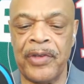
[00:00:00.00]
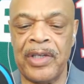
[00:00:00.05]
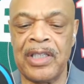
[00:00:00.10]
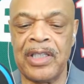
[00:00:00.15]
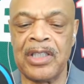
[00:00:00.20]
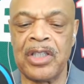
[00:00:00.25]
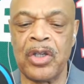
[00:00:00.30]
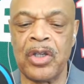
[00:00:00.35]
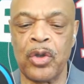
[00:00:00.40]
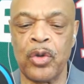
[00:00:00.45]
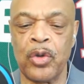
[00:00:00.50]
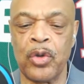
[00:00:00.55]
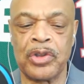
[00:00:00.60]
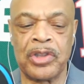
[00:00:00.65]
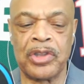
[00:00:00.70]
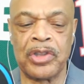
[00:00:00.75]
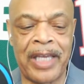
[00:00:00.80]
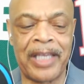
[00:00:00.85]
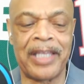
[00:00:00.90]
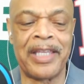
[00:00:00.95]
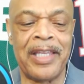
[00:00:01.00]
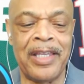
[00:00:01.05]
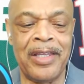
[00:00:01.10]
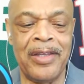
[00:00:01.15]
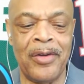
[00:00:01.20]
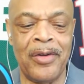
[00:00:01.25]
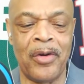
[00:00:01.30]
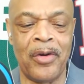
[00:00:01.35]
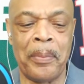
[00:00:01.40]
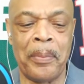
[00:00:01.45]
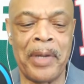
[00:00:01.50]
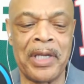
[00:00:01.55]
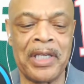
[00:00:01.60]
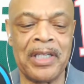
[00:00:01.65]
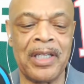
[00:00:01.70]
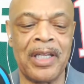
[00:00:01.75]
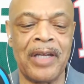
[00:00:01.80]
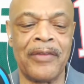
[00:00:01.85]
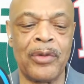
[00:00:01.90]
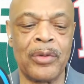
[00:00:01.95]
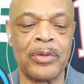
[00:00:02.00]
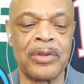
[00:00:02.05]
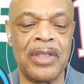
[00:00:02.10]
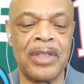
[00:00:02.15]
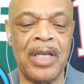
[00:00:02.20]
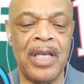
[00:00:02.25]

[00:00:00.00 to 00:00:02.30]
in can look shaky on many levels,